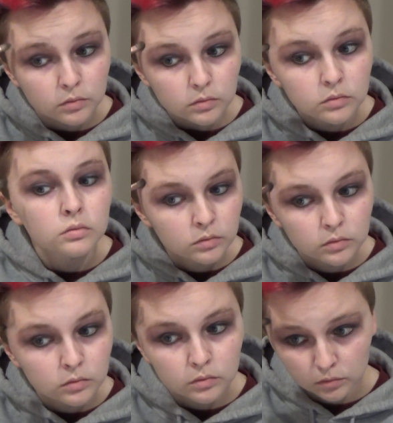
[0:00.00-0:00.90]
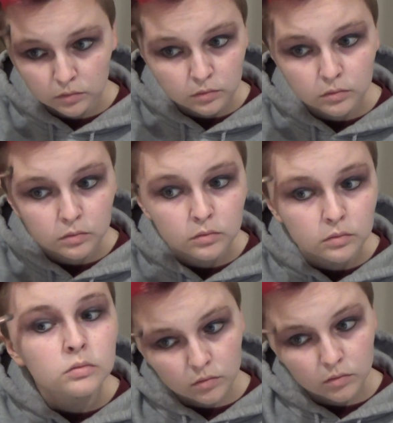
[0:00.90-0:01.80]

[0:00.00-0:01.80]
Nobody speaks.